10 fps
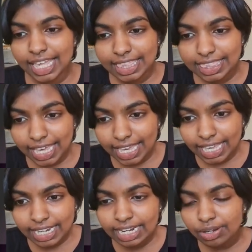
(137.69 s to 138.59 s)

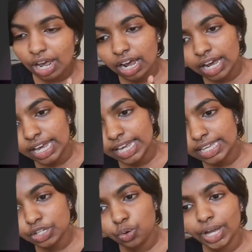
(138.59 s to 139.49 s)
Then I
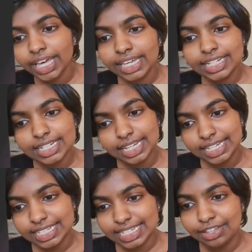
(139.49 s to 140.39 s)
can go ahead
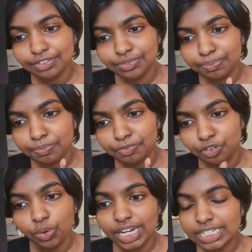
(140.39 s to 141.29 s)
and see
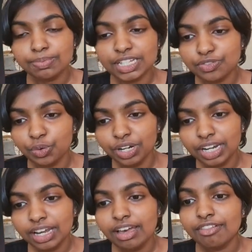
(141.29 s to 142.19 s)
4x plus 4.
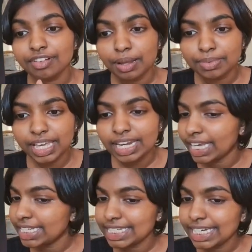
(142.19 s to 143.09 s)
From there, I
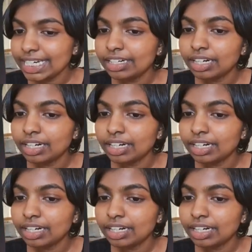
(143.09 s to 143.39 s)
can take